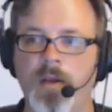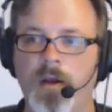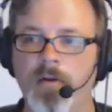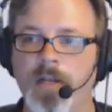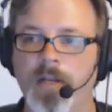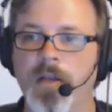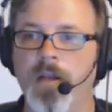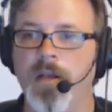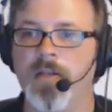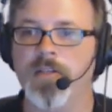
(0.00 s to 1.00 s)
All right.
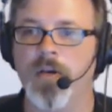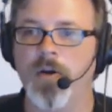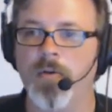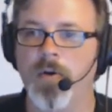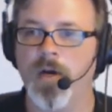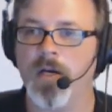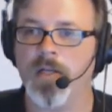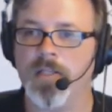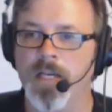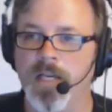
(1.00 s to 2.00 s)
So
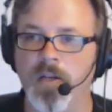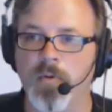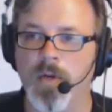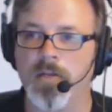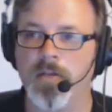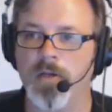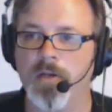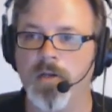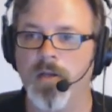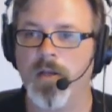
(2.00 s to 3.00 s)
uh, taking a quick
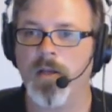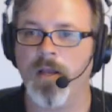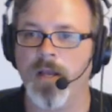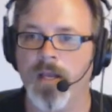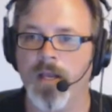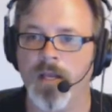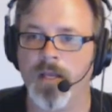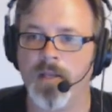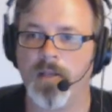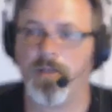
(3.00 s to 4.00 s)
look,
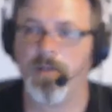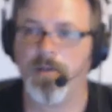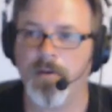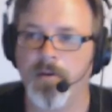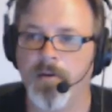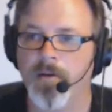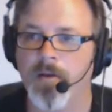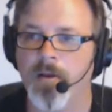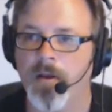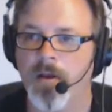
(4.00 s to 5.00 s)
and
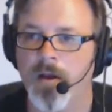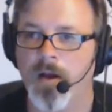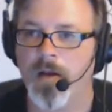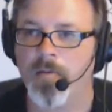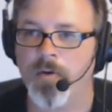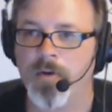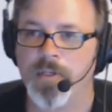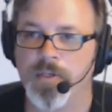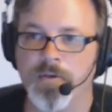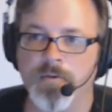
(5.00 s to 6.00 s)
I'm
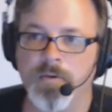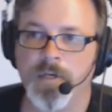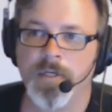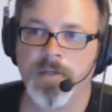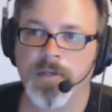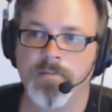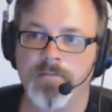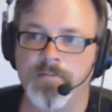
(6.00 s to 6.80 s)
going to. Uh,